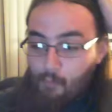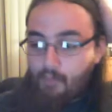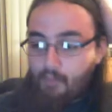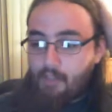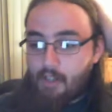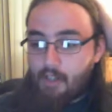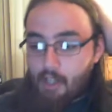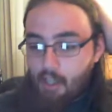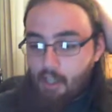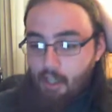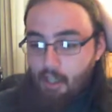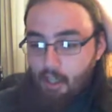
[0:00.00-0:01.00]

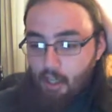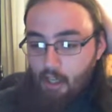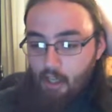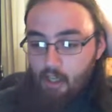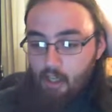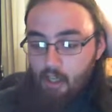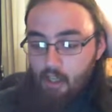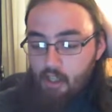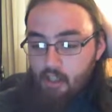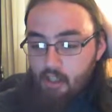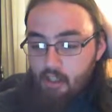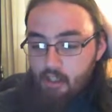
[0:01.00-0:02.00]

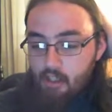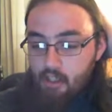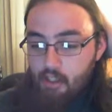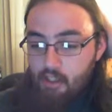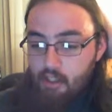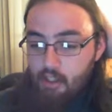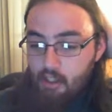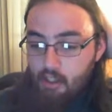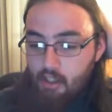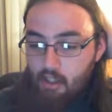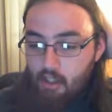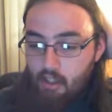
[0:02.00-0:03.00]

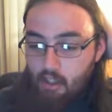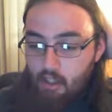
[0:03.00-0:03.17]
(no one is talking)